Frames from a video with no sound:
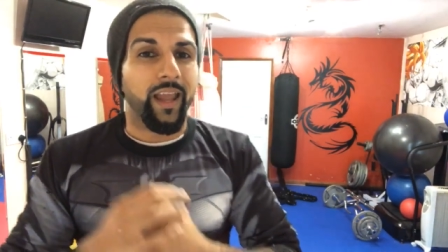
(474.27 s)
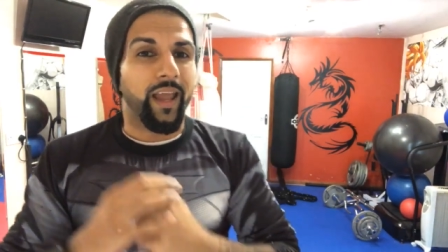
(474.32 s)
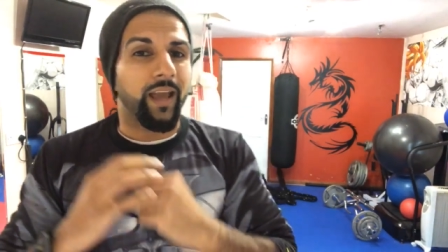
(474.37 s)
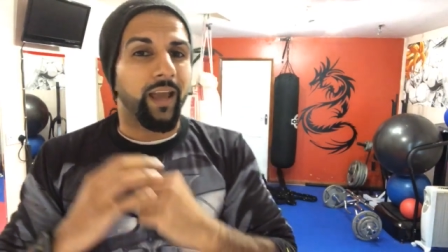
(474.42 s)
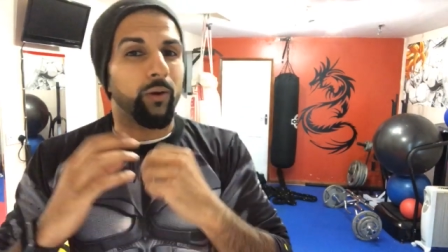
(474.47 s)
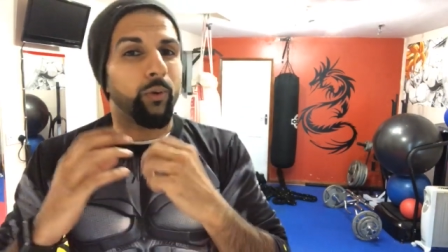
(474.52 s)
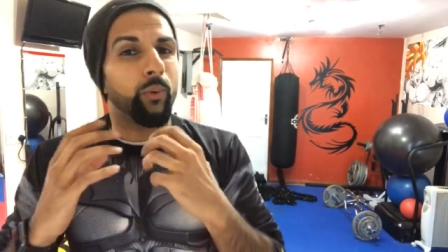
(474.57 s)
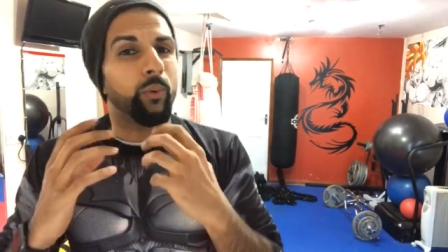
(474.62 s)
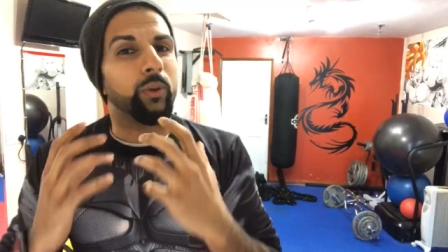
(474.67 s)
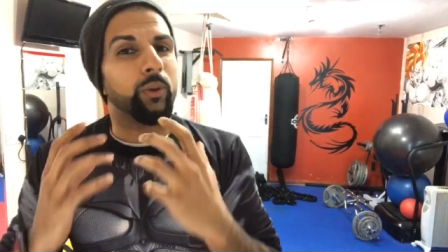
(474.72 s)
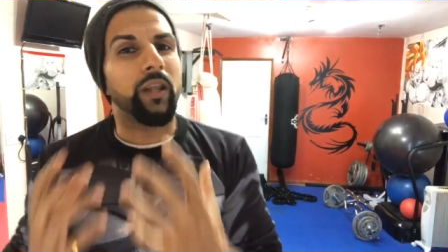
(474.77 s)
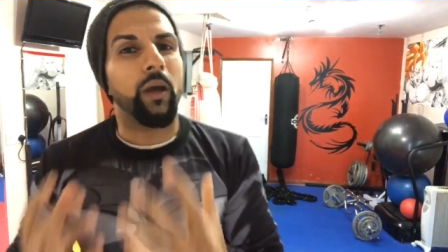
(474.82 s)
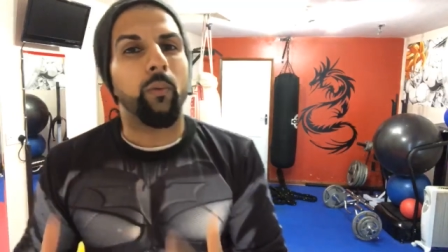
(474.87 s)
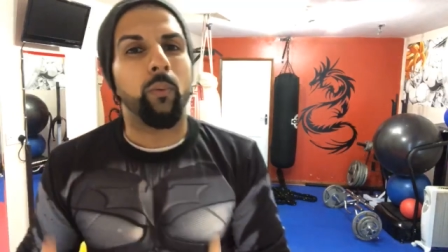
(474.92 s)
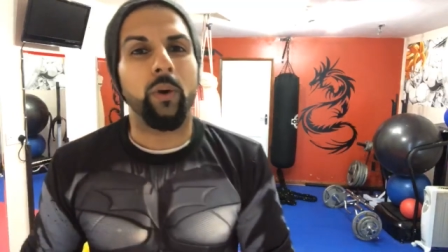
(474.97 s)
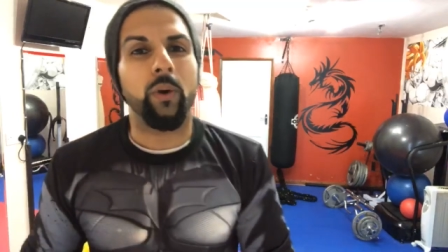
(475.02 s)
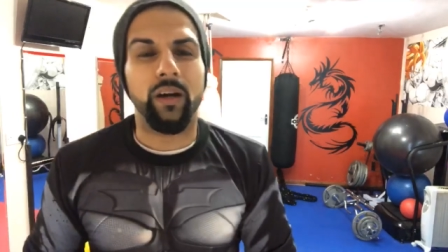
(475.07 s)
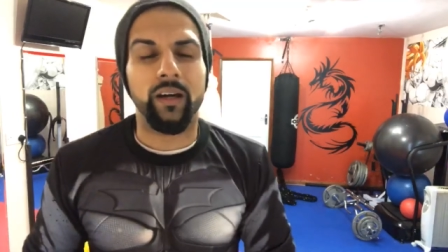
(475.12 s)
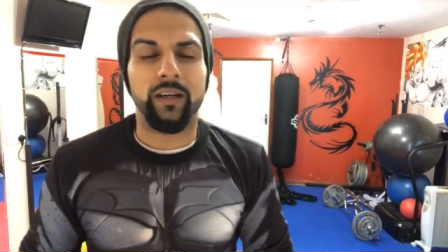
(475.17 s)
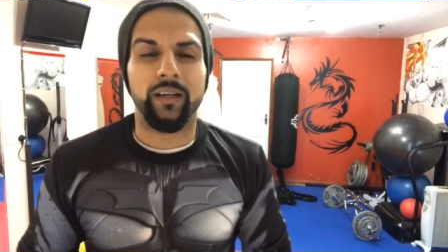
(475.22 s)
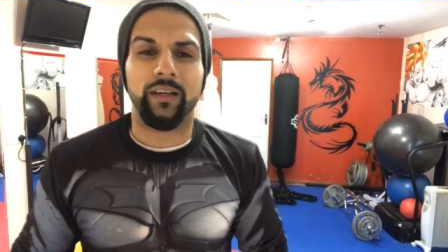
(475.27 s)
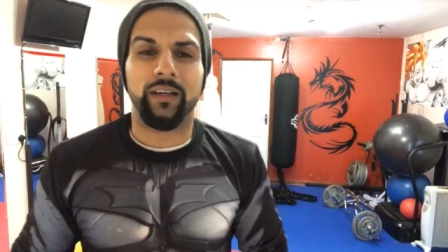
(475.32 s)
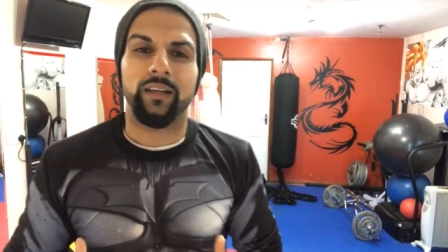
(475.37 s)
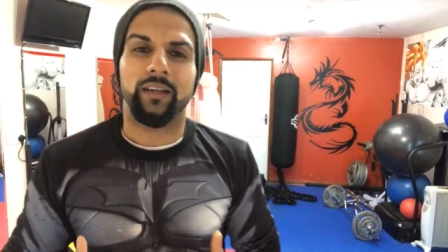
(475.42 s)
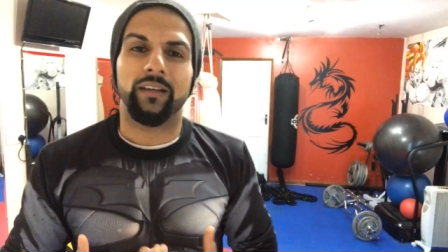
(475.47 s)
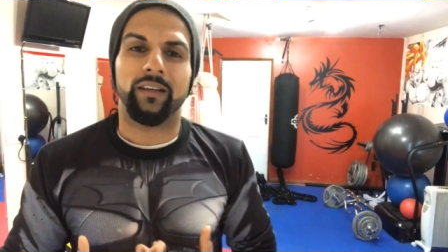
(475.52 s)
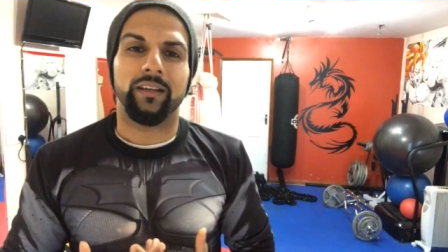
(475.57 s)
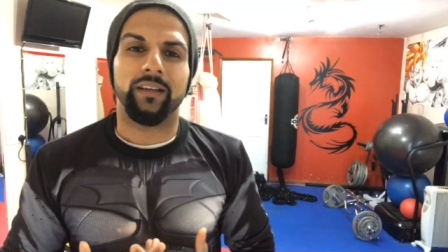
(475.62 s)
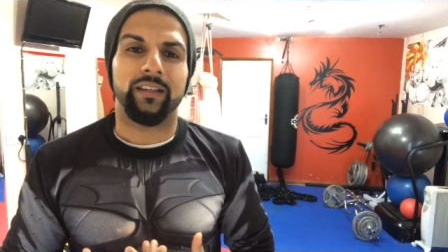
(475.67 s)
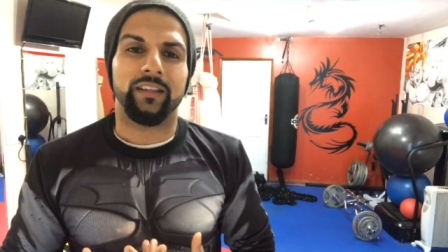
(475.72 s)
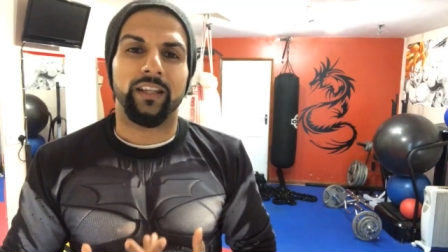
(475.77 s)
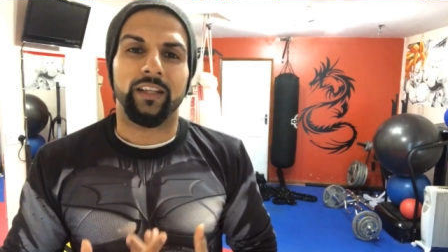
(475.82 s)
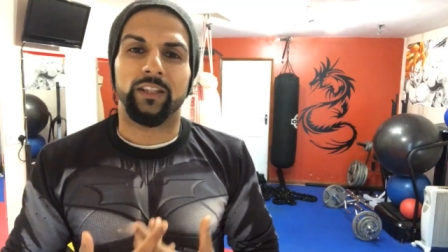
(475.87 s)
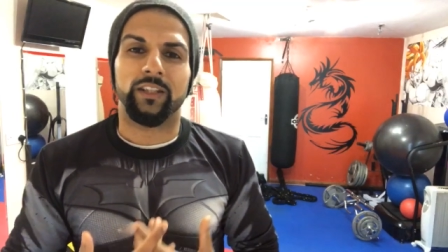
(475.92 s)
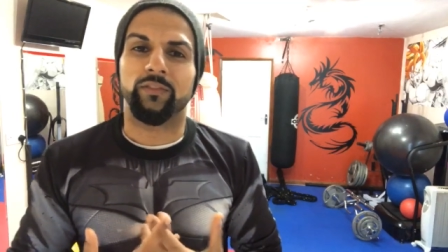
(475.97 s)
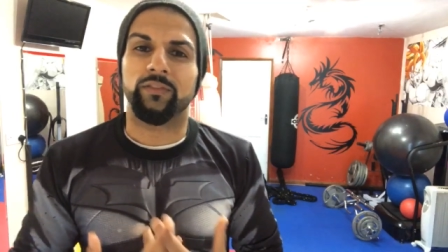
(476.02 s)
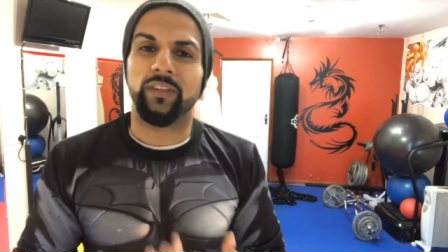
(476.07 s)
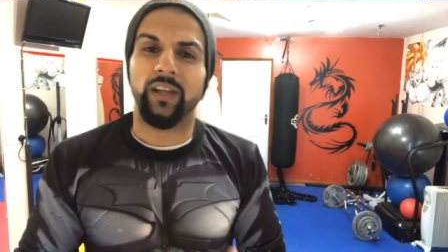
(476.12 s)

And all that work that you've